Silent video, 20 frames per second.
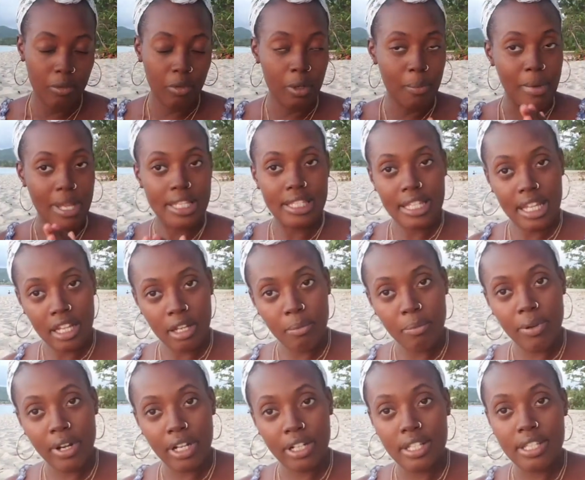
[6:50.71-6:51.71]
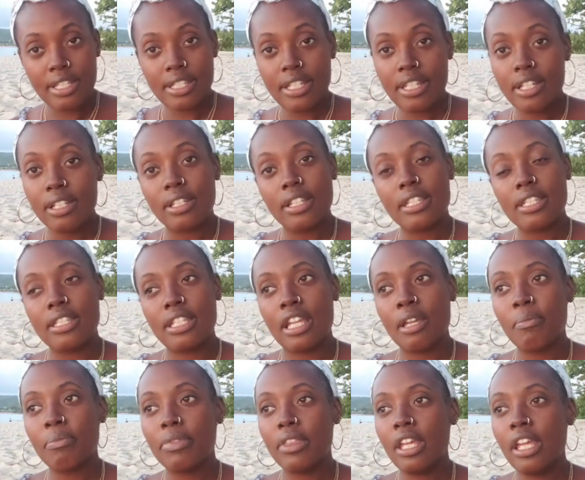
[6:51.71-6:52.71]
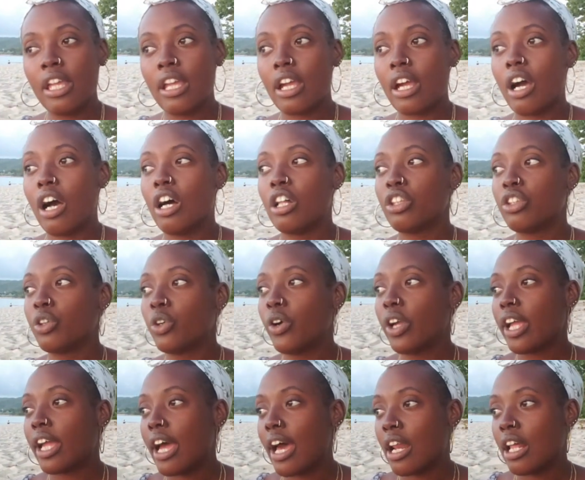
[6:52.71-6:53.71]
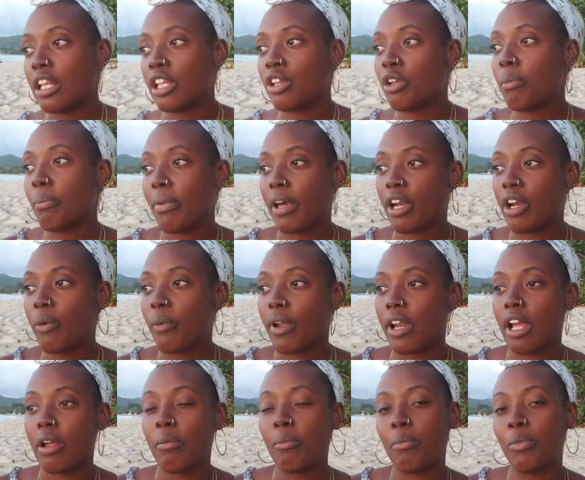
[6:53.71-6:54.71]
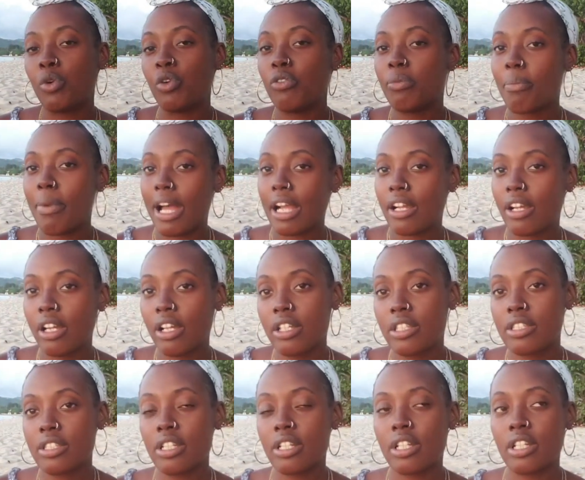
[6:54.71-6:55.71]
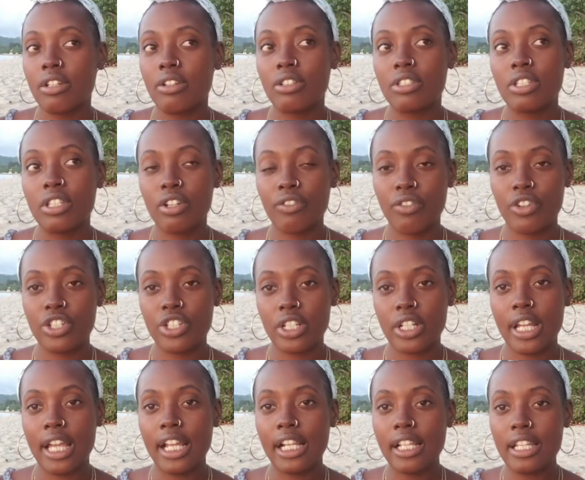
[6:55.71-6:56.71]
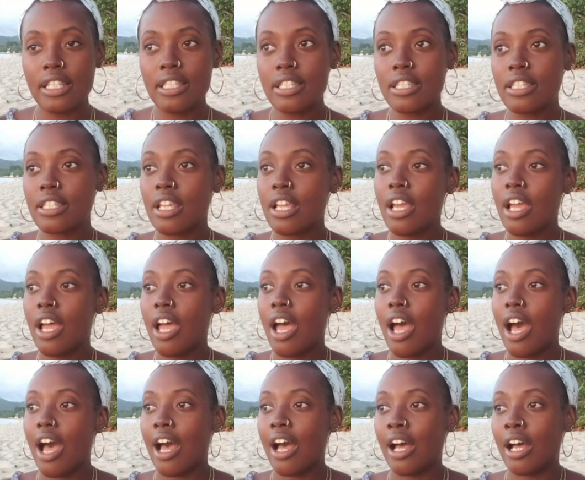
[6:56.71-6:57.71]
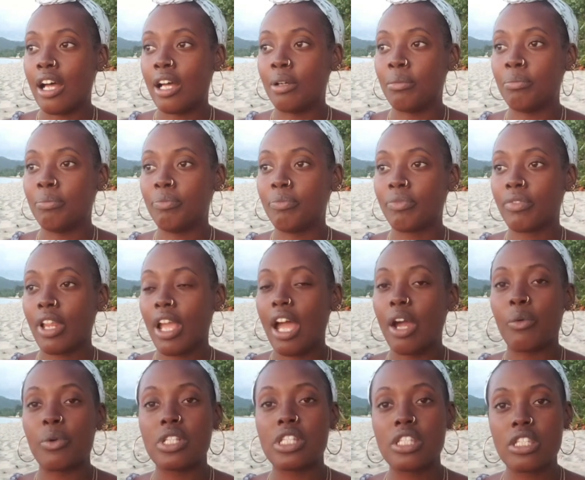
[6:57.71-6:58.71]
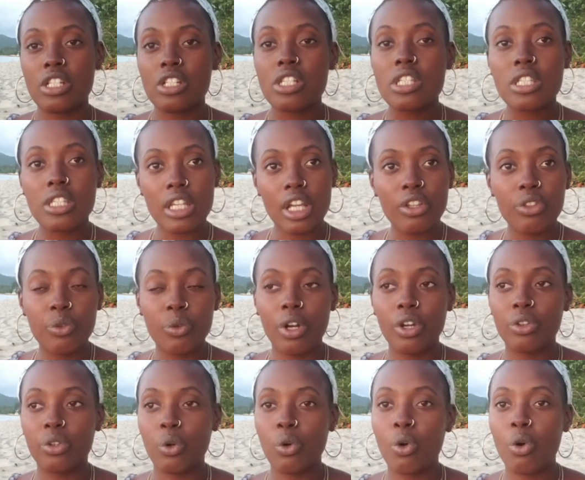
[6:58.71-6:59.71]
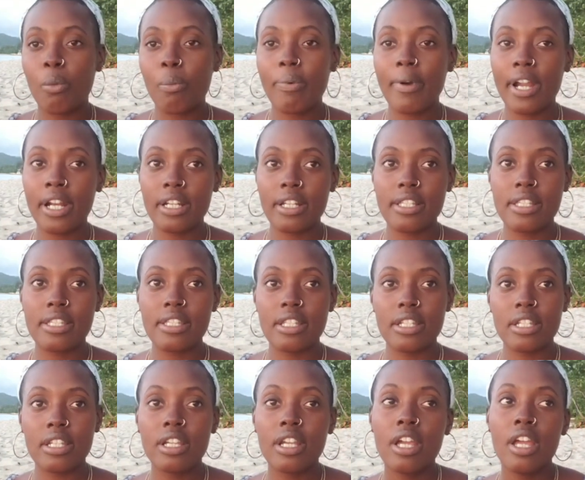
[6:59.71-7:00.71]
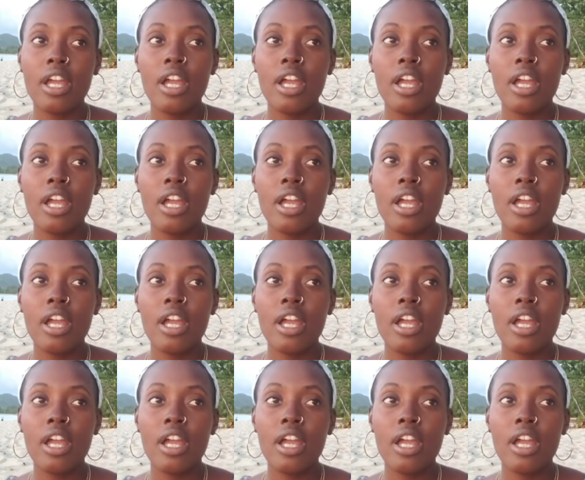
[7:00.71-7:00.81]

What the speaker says: With my second pregnancy, the same thing. Although it got a little better when I moved back to the Virgin Islands, I was still sick throughout the whole pregnancy.